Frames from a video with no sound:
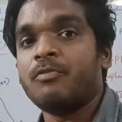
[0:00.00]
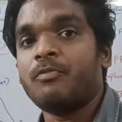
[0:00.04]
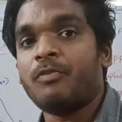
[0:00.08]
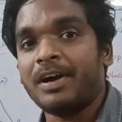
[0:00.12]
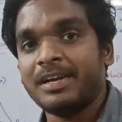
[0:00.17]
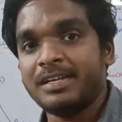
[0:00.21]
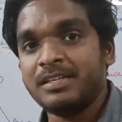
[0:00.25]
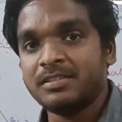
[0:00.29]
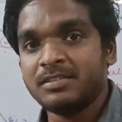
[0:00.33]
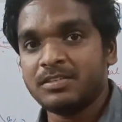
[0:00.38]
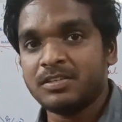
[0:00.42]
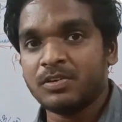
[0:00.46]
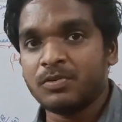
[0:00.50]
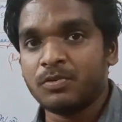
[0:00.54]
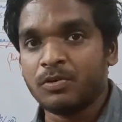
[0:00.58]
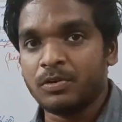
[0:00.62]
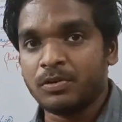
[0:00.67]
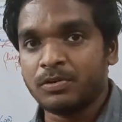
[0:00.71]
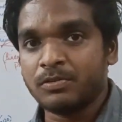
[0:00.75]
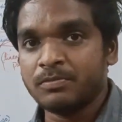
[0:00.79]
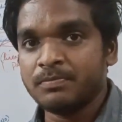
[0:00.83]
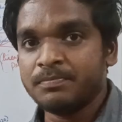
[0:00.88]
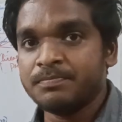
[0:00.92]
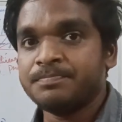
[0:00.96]
Y is
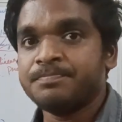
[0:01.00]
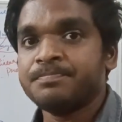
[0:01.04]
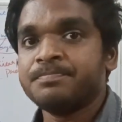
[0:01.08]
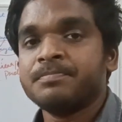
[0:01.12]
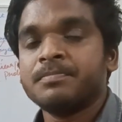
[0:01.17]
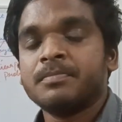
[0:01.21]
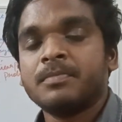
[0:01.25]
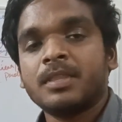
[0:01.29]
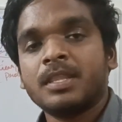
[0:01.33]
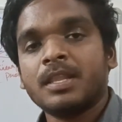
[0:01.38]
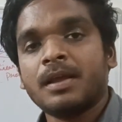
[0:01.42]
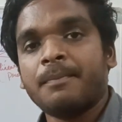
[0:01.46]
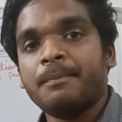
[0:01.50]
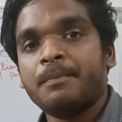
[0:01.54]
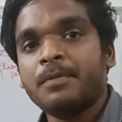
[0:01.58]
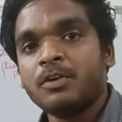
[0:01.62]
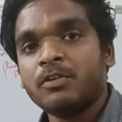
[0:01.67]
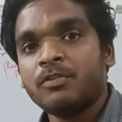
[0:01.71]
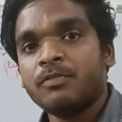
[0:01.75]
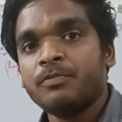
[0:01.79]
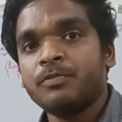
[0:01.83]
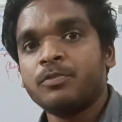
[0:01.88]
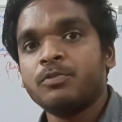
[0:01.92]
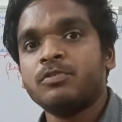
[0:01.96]
equal to
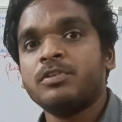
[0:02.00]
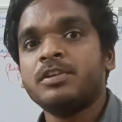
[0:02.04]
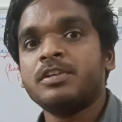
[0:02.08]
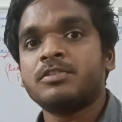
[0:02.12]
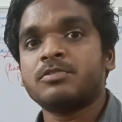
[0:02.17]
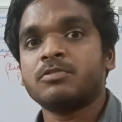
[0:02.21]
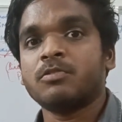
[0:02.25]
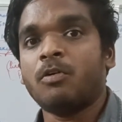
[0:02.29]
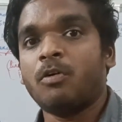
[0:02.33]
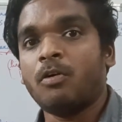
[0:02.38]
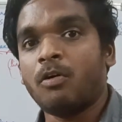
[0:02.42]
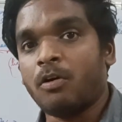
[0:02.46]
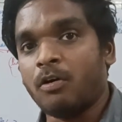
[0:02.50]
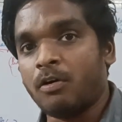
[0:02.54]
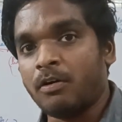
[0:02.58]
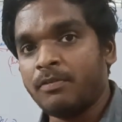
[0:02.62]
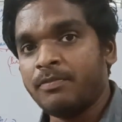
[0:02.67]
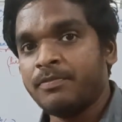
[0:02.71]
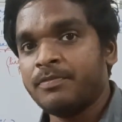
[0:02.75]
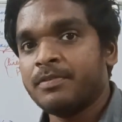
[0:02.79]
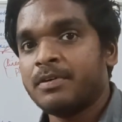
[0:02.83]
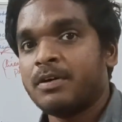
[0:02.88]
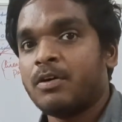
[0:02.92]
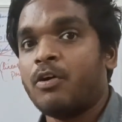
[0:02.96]
number of units
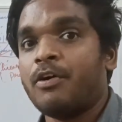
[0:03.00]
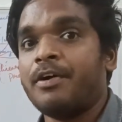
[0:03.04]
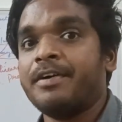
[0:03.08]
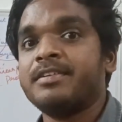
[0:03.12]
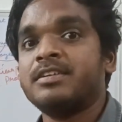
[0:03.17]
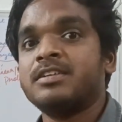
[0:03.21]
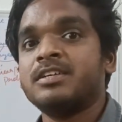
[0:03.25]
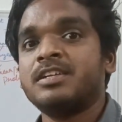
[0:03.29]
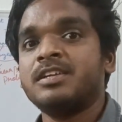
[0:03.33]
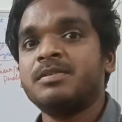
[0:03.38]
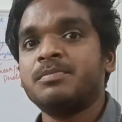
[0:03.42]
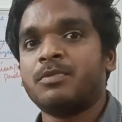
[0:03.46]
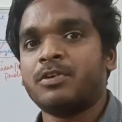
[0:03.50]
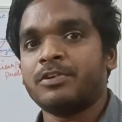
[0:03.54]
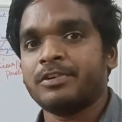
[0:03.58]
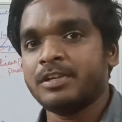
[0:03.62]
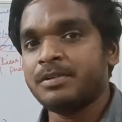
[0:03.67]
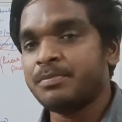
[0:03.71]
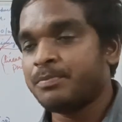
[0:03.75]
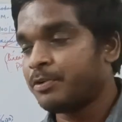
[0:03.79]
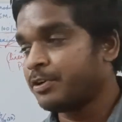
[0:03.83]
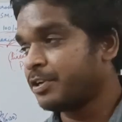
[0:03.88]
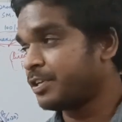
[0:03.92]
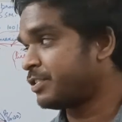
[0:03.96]
of ordinary
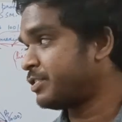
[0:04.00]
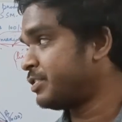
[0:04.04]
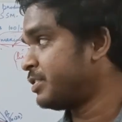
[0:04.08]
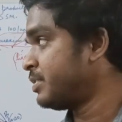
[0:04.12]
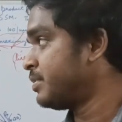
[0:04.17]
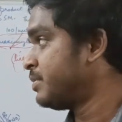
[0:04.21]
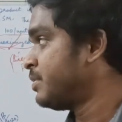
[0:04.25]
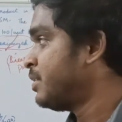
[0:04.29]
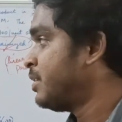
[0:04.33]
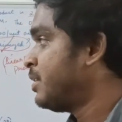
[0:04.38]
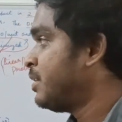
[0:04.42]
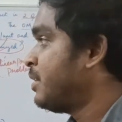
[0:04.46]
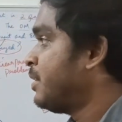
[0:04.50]
model production.